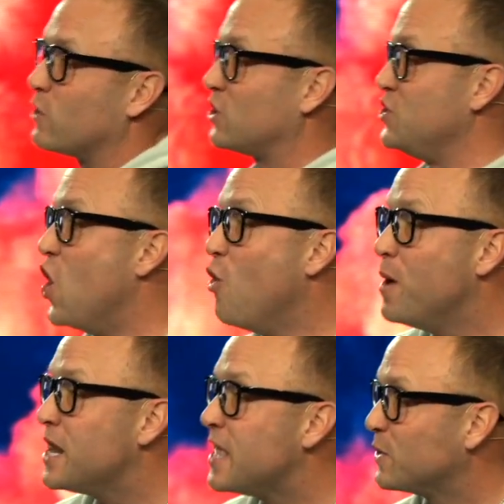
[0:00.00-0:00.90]
was
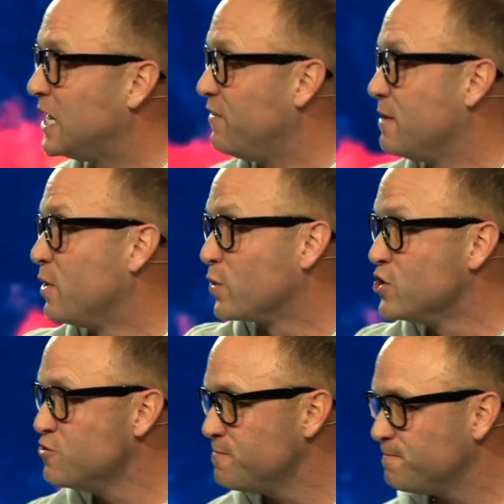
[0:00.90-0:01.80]
nobody that would give them the
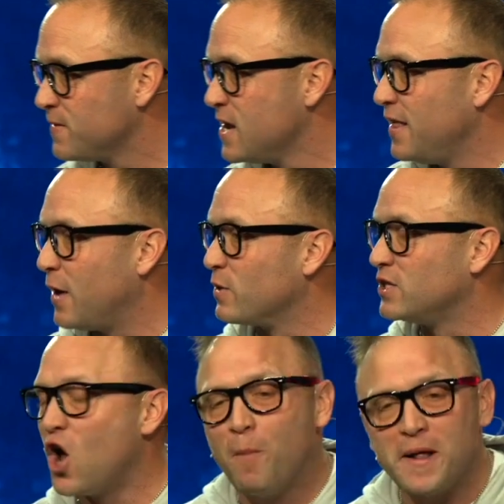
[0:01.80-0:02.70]
room. There was
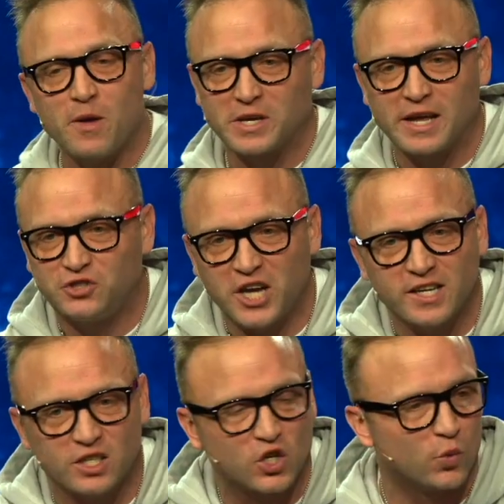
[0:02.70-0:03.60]
nobody that would give
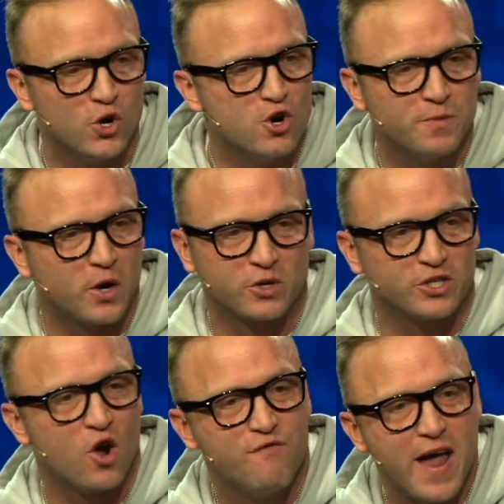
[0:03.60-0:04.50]
Jesus a room. There was
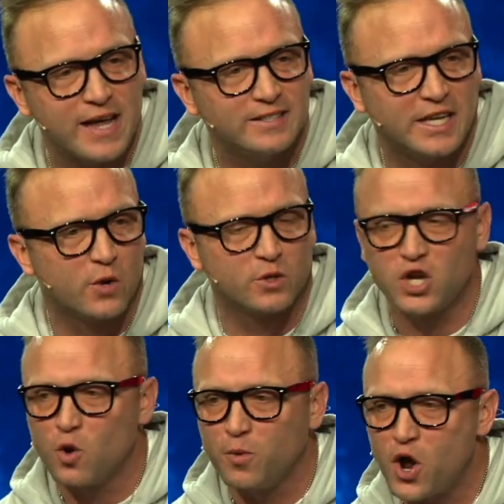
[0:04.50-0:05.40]
no vacancy. There was
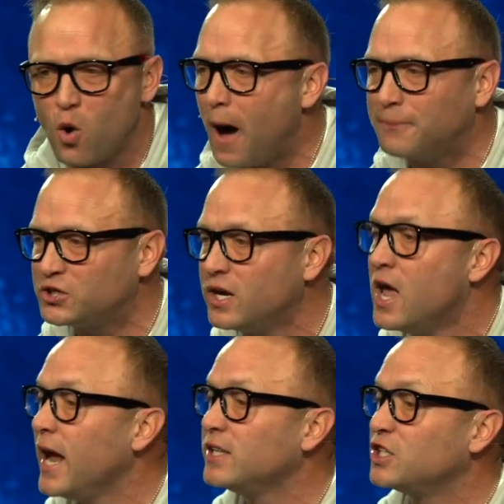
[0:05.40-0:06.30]
no, no option.
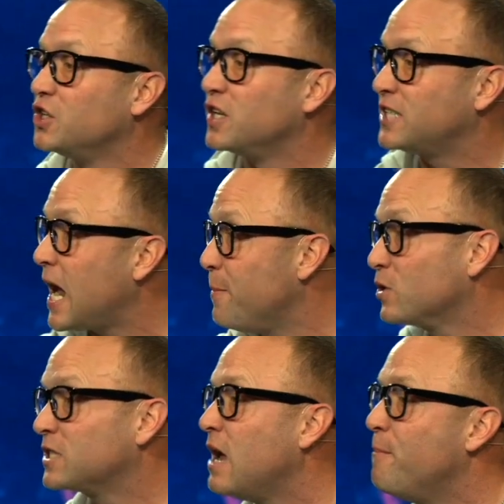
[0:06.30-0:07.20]
And so the
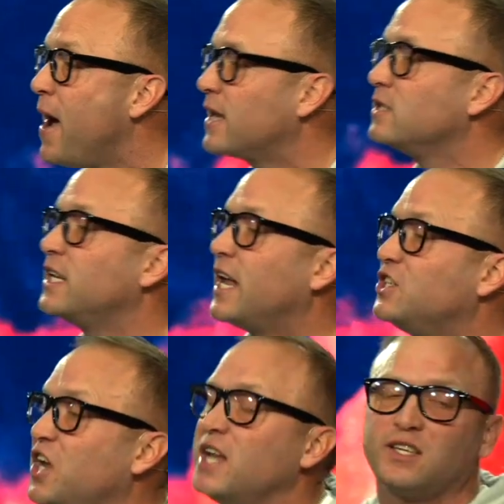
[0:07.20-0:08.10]
disciples came back and said, hey,
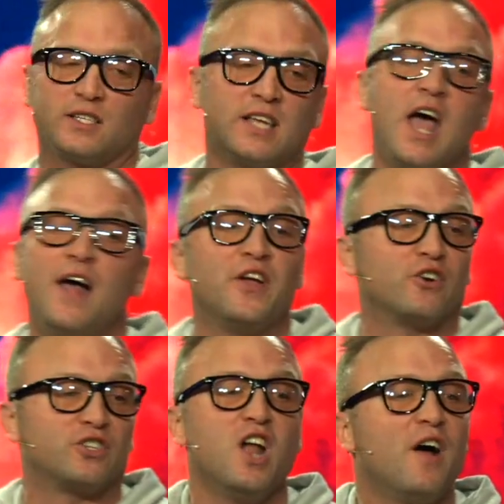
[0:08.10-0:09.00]
Jesus,
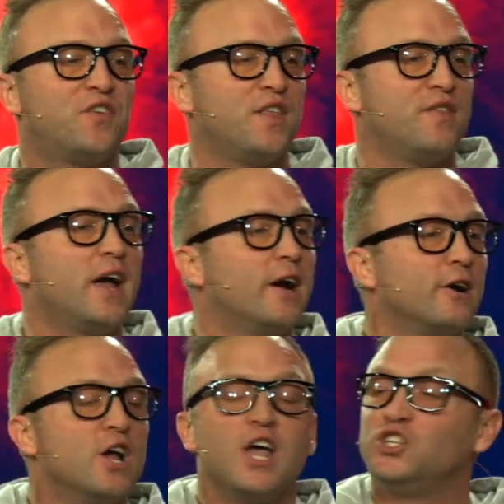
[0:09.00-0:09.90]
there's nothing
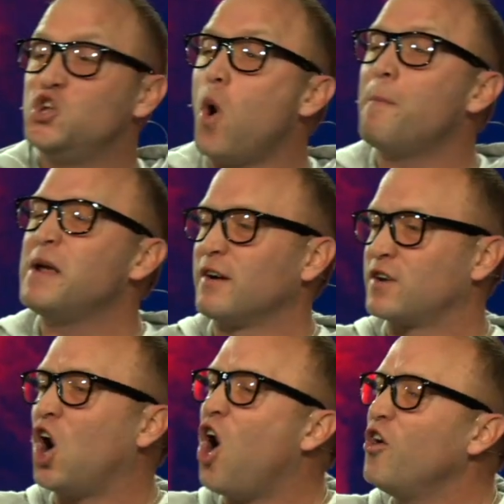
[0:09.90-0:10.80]
there. Do you want me to
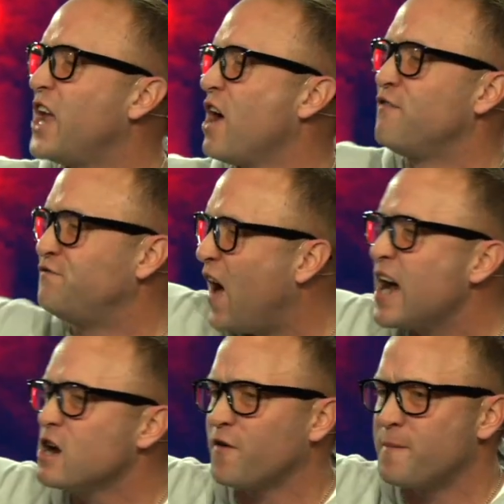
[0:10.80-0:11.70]
call down
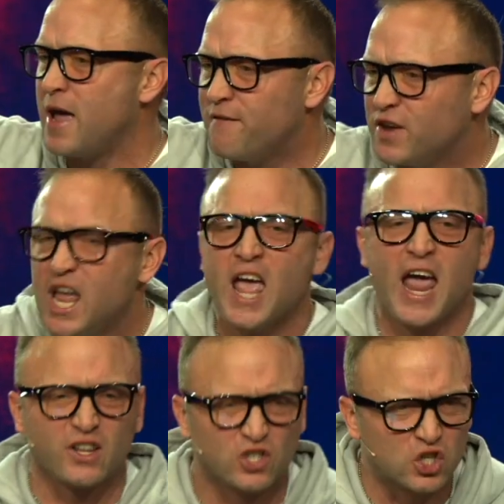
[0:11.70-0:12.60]
fire from heaven
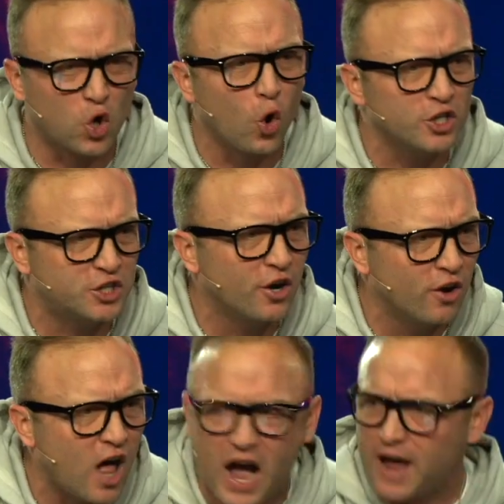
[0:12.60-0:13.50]
and scorch their
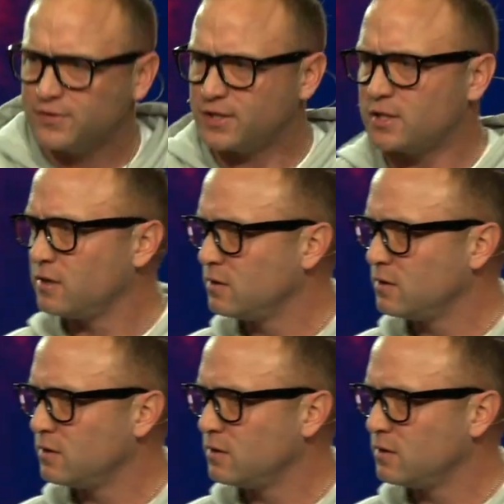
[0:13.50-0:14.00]
lives?